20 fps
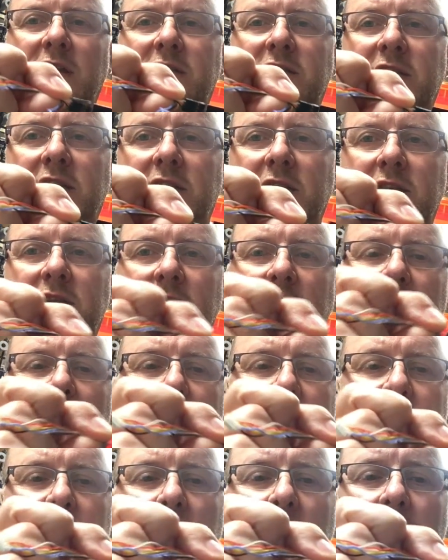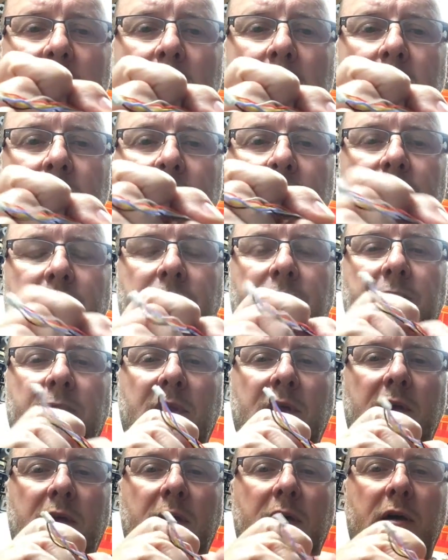it in into there,
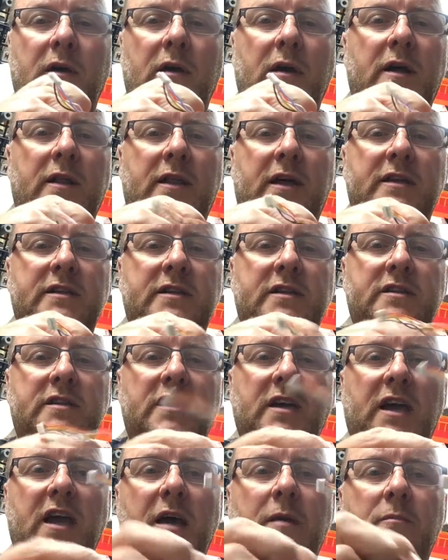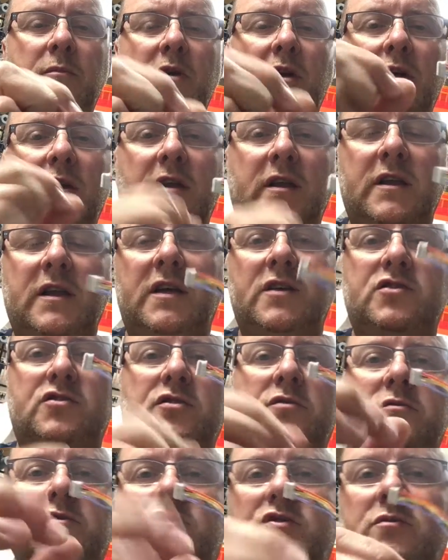and that into the camera, and that
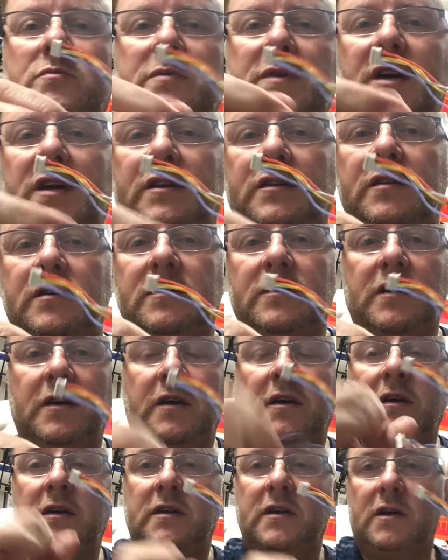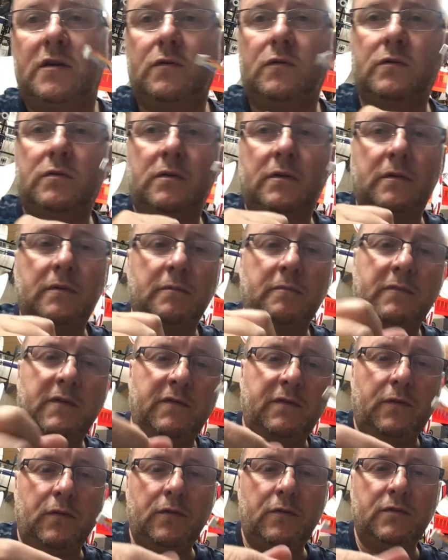should be it. Now,
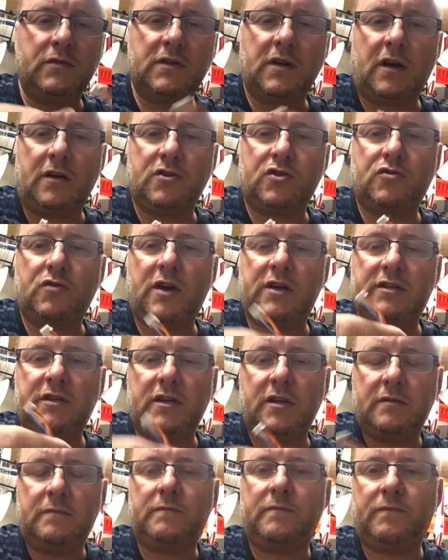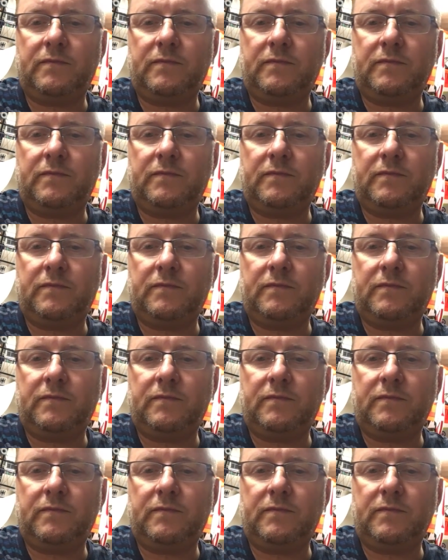before you start stressing,